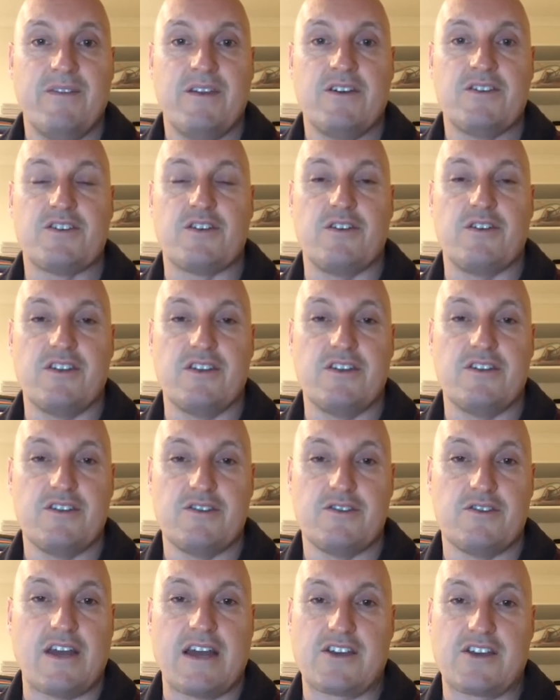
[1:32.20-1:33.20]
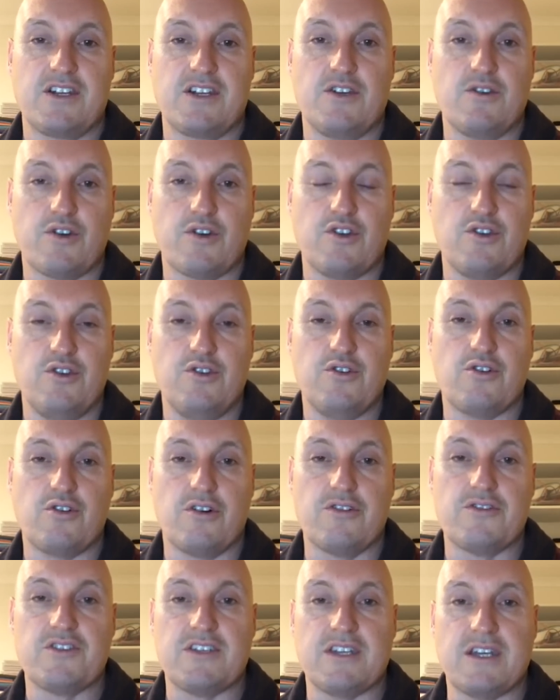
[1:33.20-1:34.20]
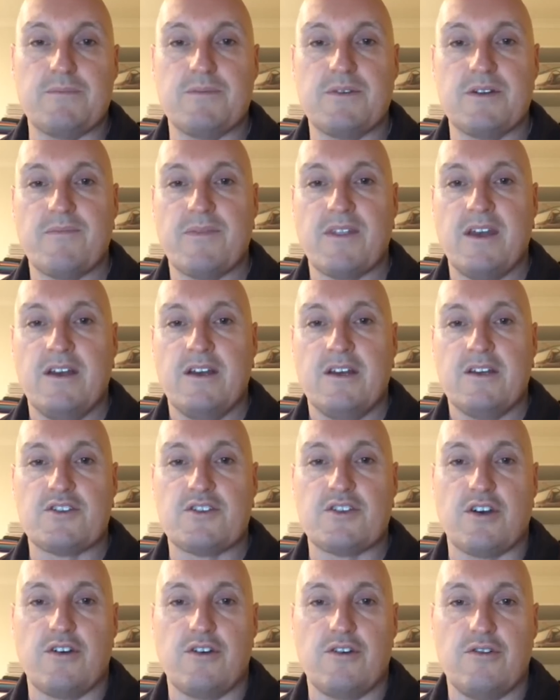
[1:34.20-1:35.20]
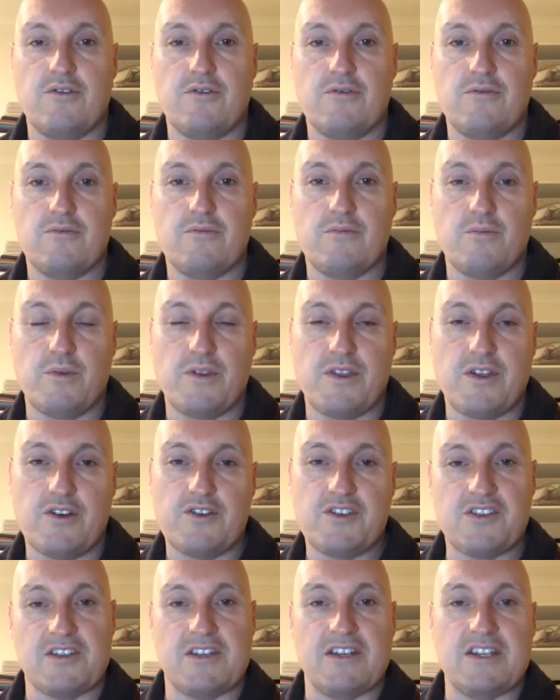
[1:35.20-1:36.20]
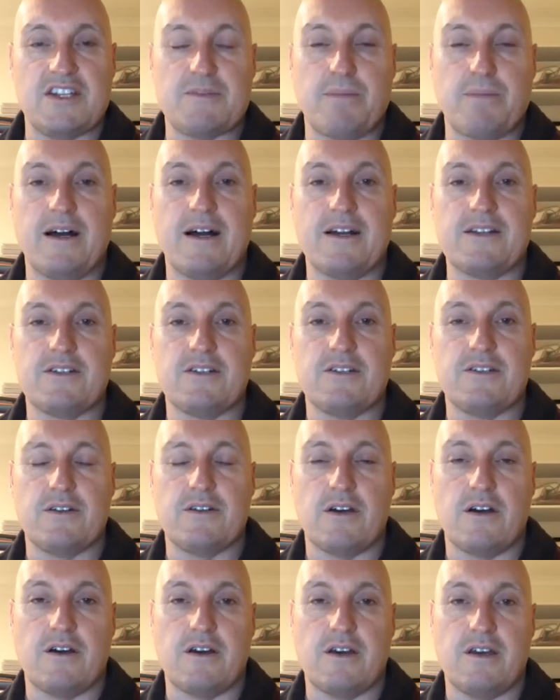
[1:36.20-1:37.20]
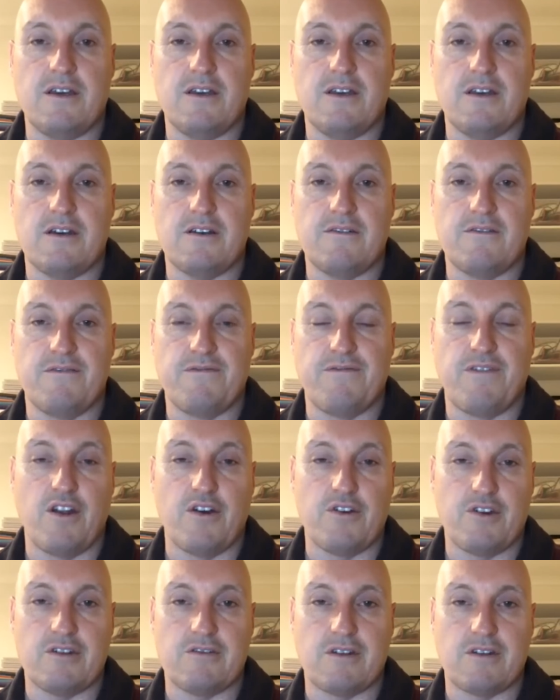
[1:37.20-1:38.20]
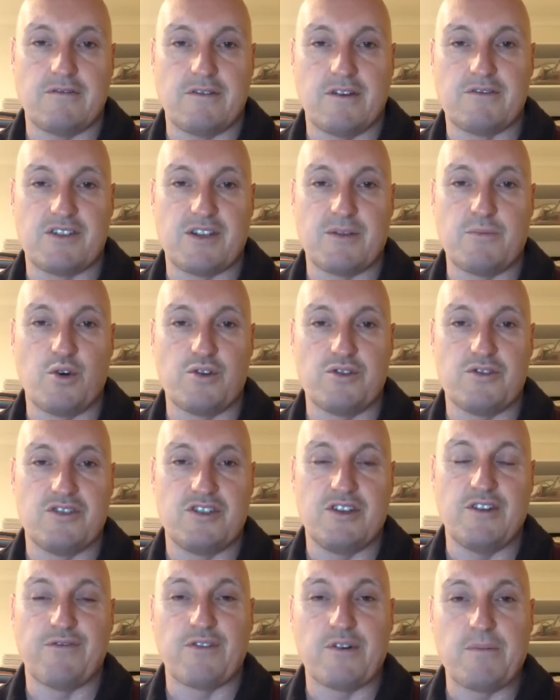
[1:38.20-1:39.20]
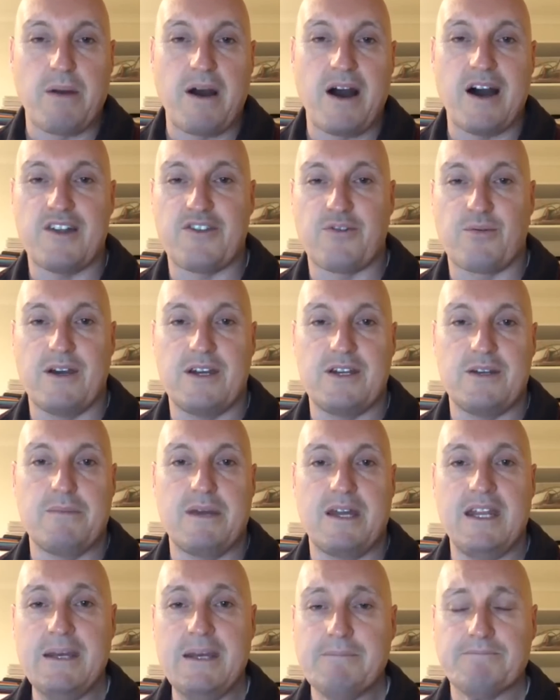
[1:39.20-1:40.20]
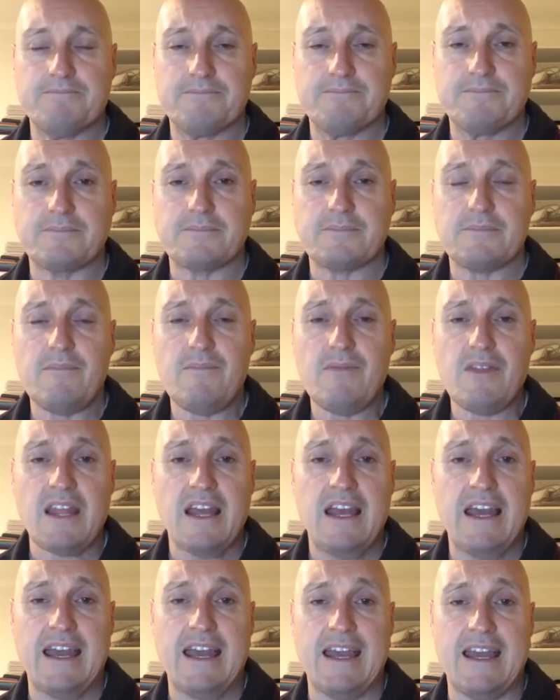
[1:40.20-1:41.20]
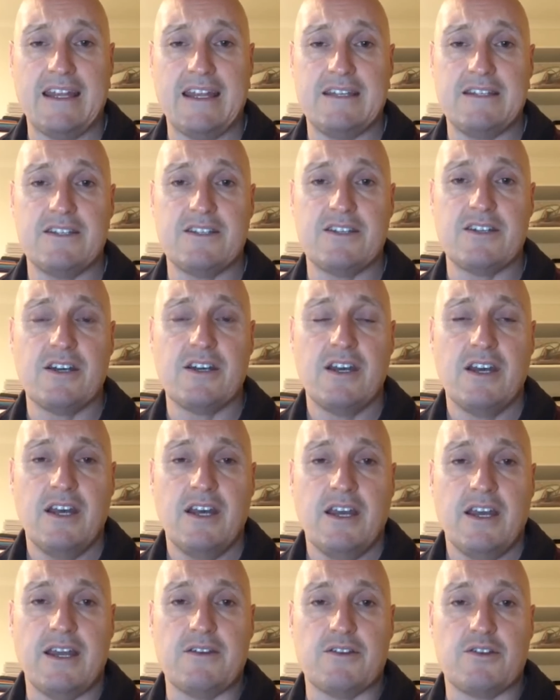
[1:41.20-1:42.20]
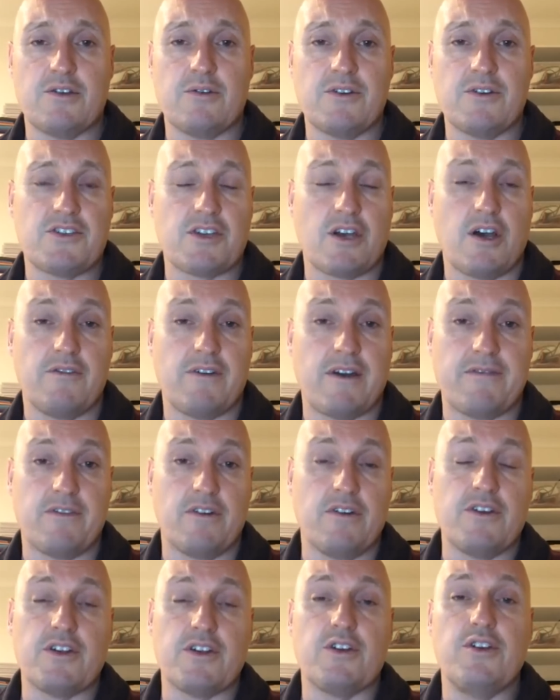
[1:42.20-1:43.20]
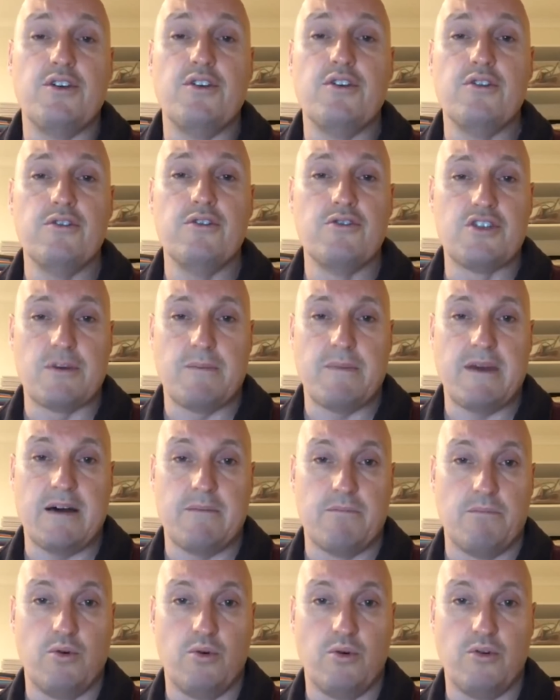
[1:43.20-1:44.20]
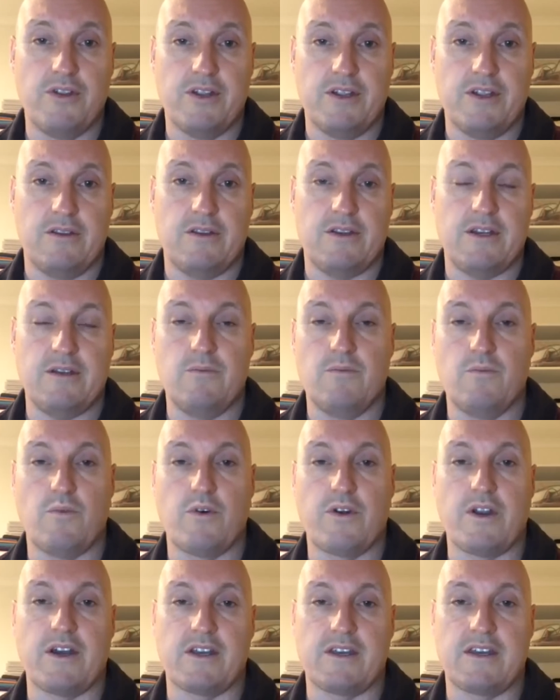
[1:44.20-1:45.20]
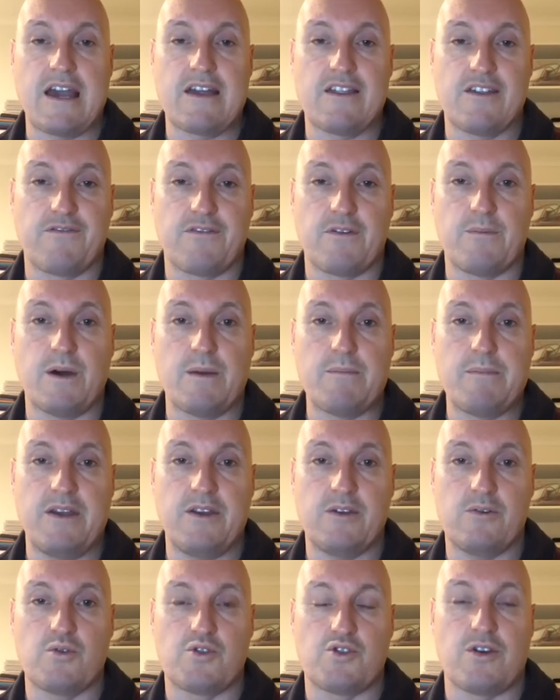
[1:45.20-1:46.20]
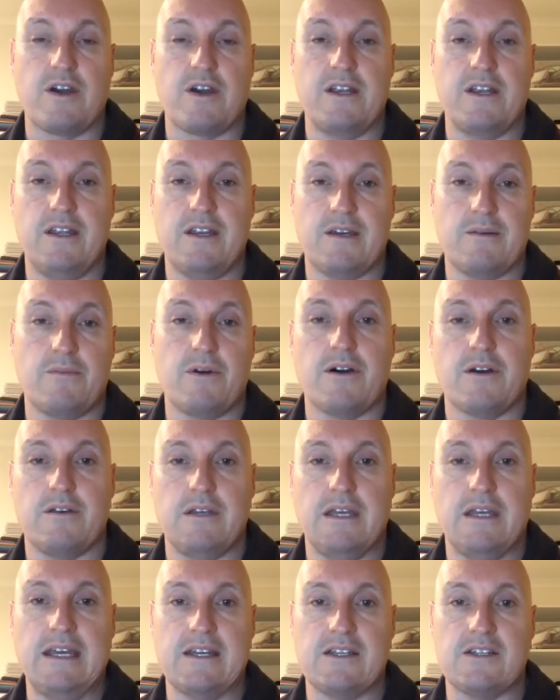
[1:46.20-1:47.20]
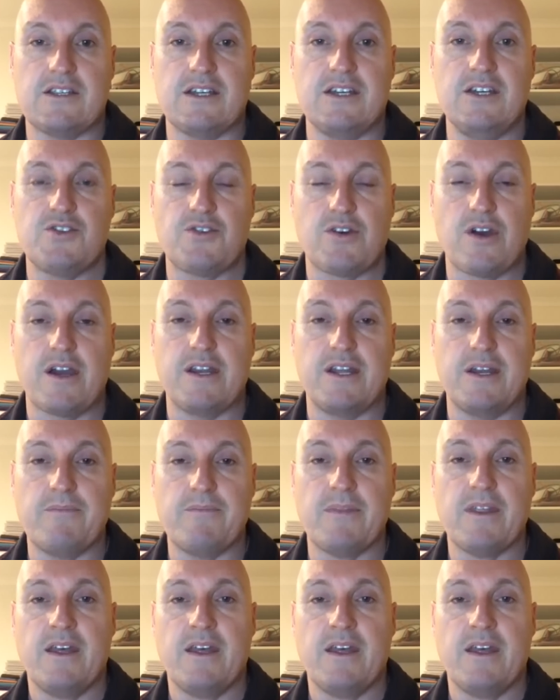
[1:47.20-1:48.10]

So th- this is actually not a new concept. So with those seeds planted, I uh, followed a, a somewhat different pathway to many and in doing so have learned a huge amount more than, than what i gathered from my medical training and my ent training